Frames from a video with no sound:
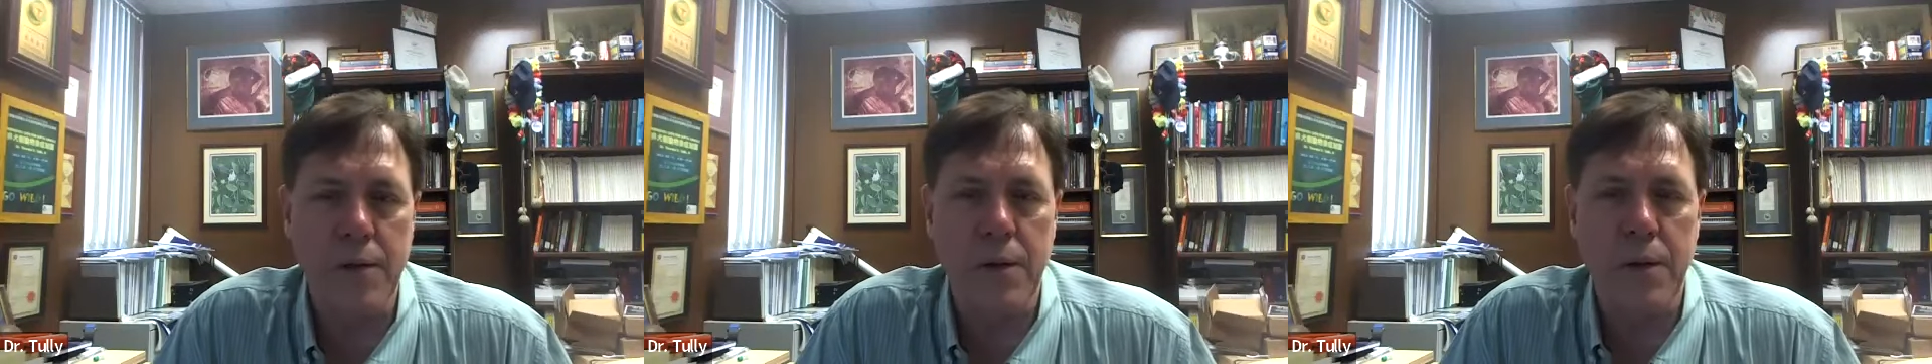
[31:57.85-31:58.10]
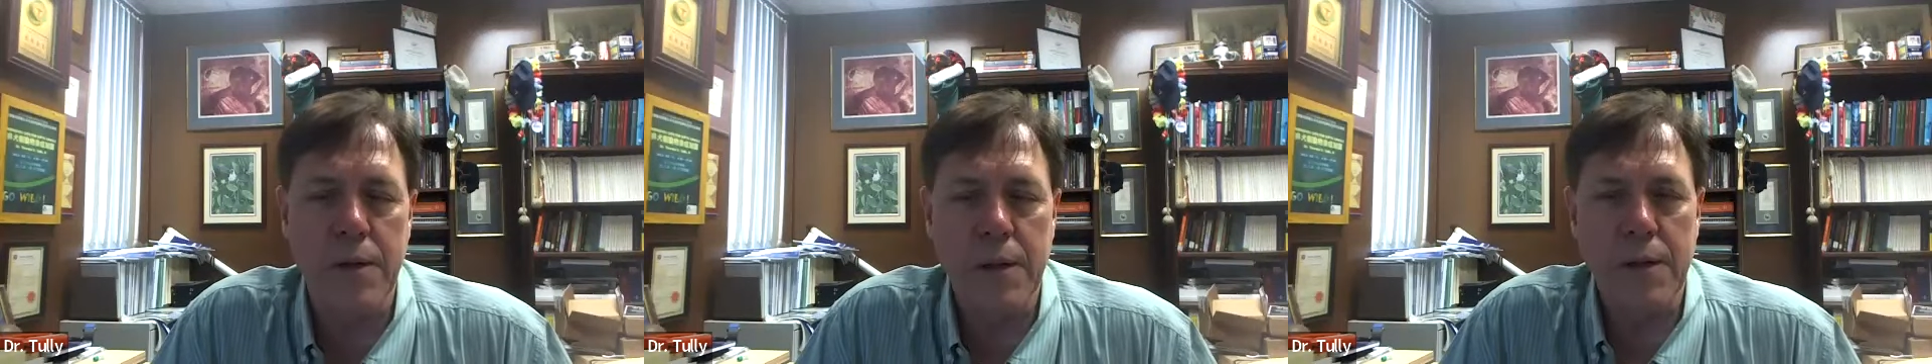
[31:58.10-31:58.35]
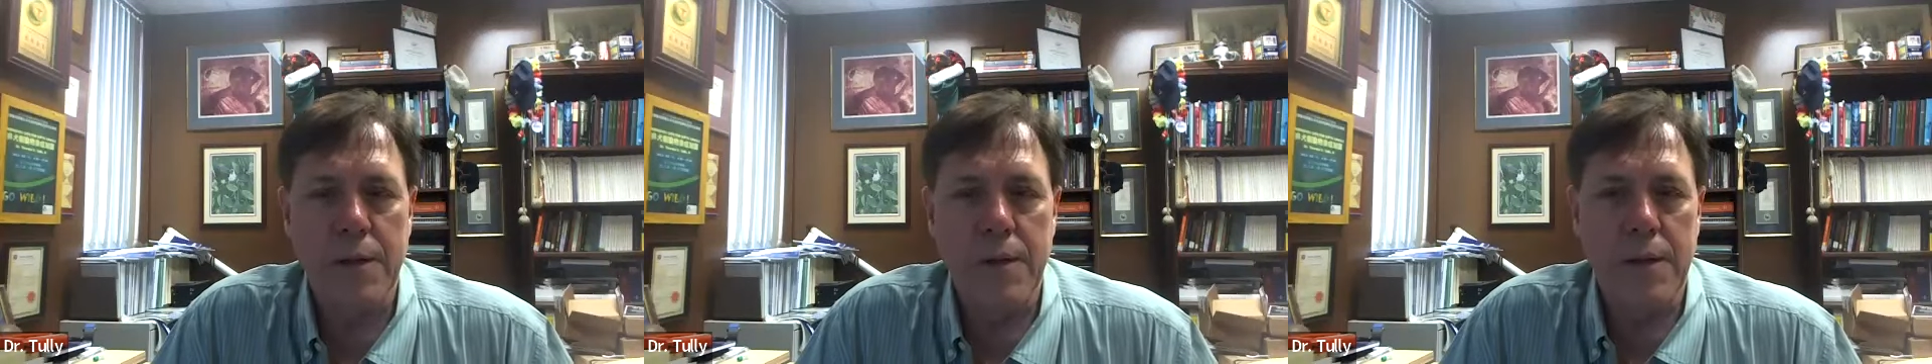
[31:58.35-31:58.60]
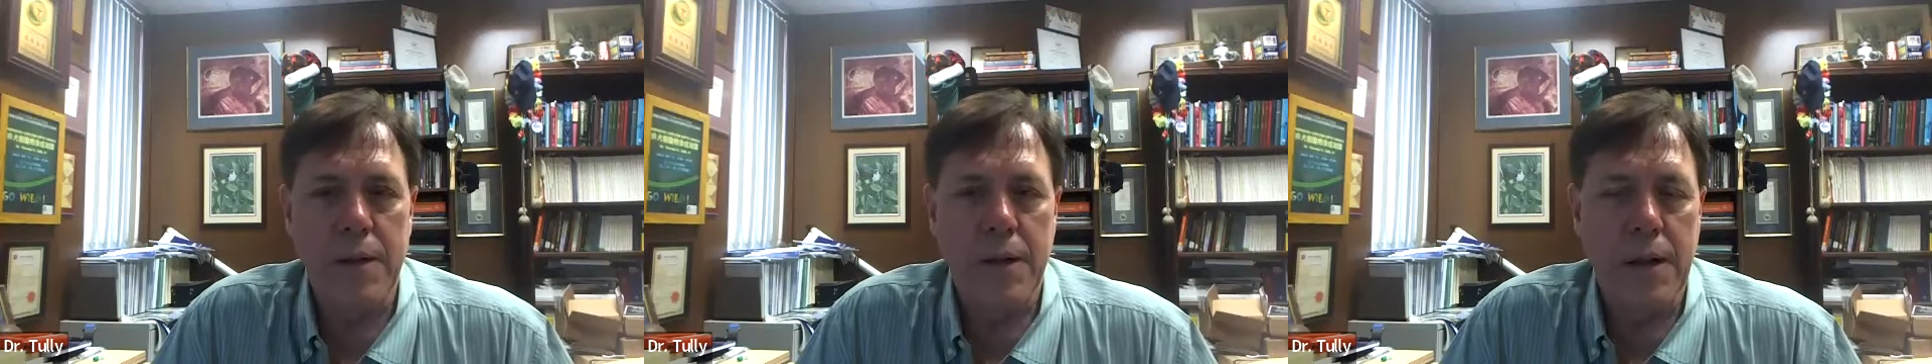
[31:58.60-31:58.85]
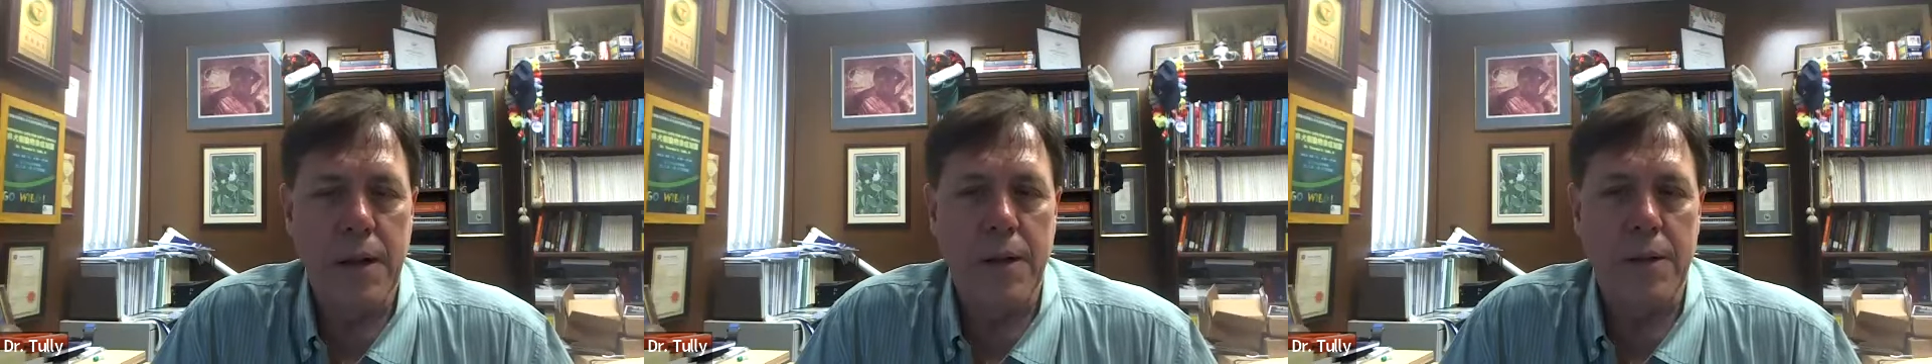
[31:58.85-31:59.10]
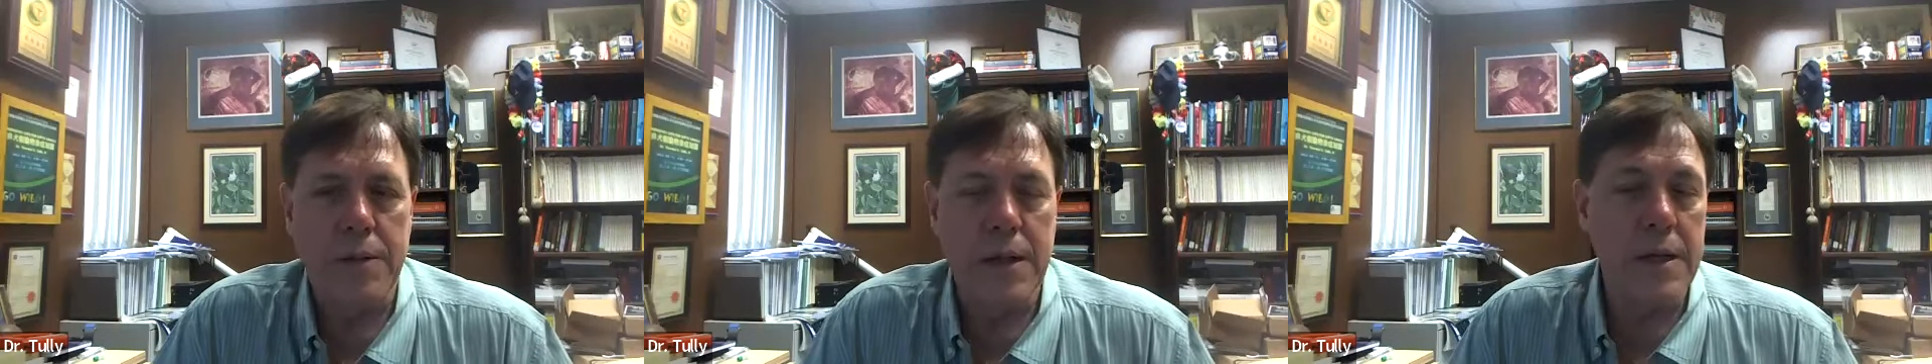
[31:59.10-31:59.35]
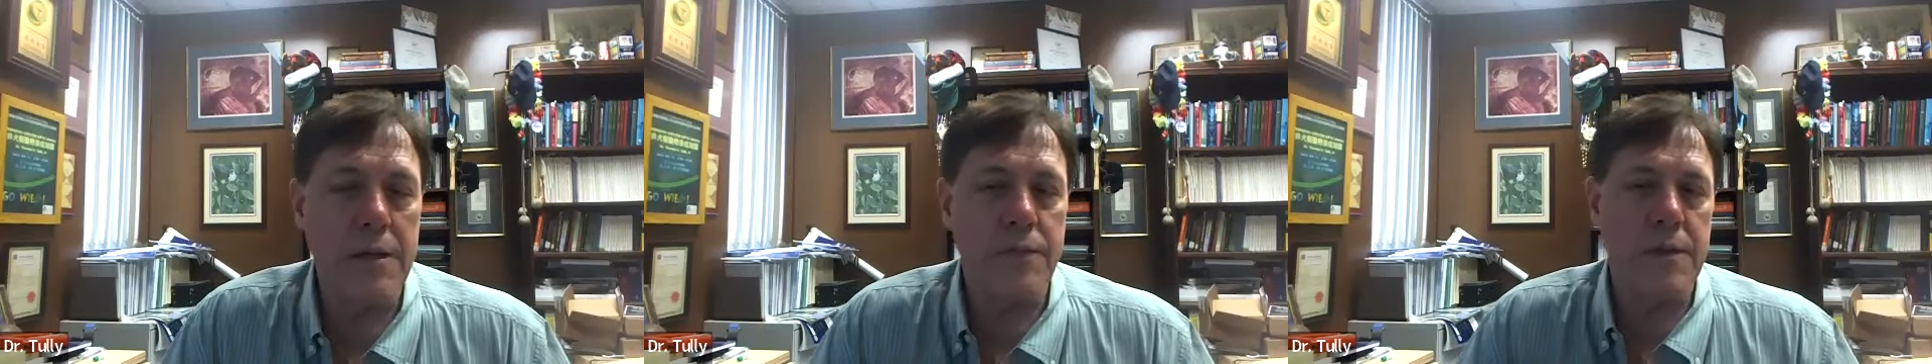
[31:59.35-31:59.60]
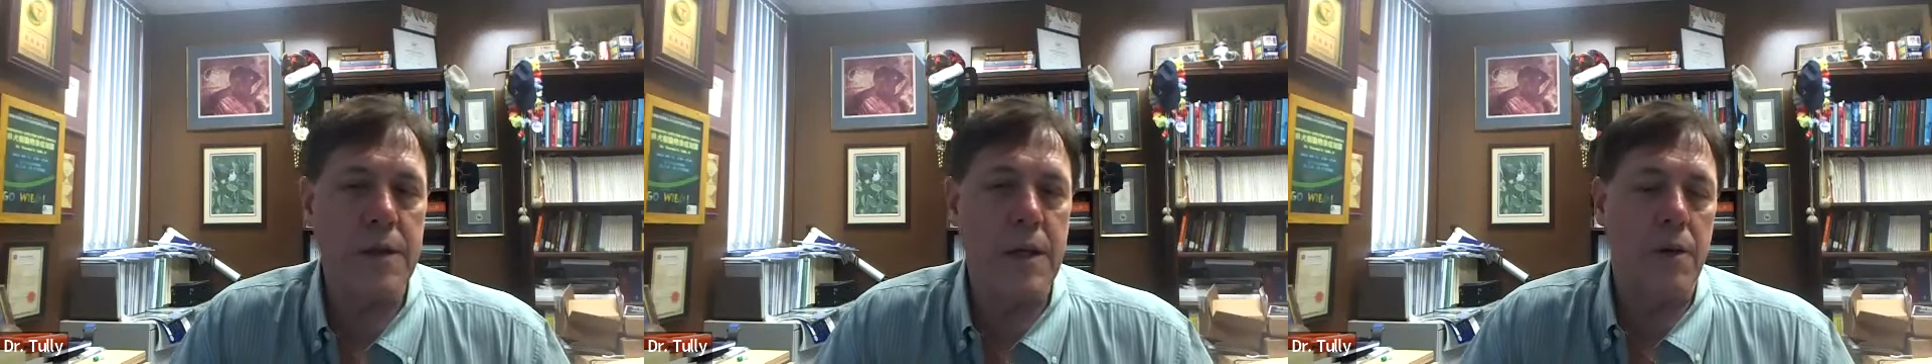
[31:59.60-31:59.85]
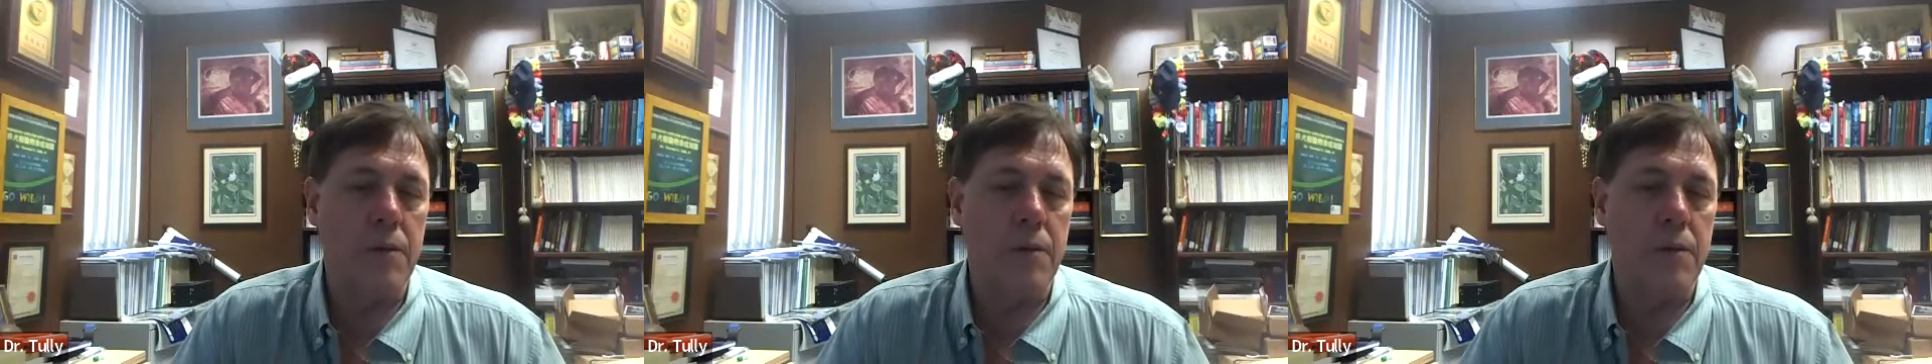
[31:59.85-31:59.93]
on, didn't